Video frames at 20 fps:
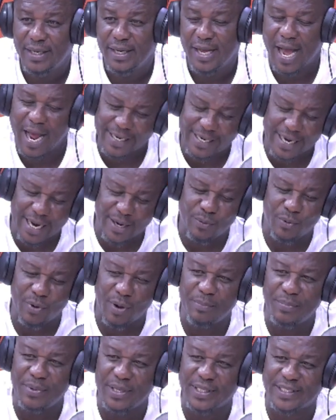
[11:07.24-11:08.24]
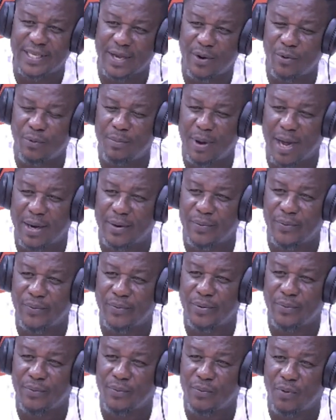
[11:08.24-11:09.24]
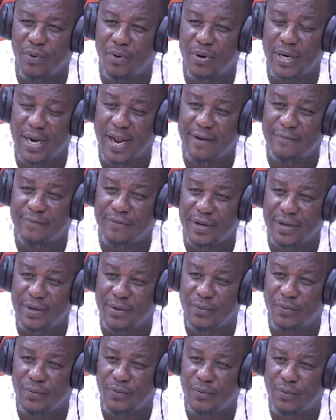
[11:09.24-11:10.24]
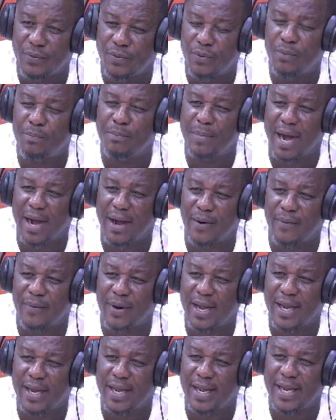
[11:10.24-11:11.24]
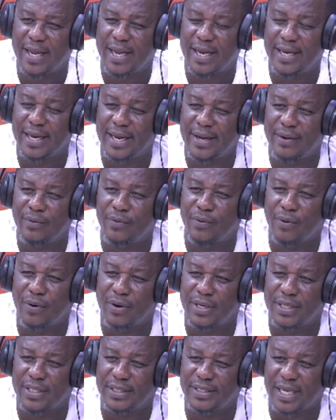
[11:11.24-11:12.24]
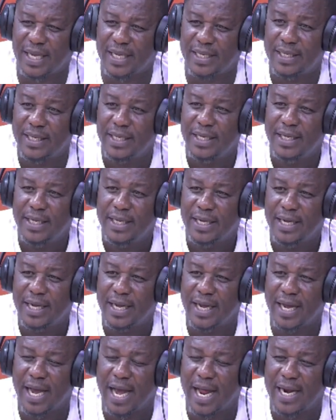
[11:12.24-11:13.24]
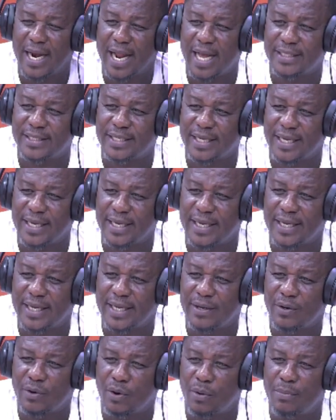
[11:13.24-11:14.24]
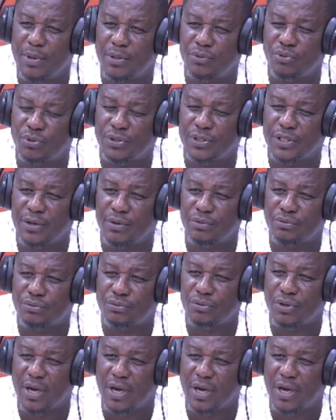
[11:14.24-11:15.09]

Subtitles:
I didn't want me to say, oh, man, on your wall. Nothing, oh, ma, quite a day, oh, corn and chain. And I said, oh, Betusha also.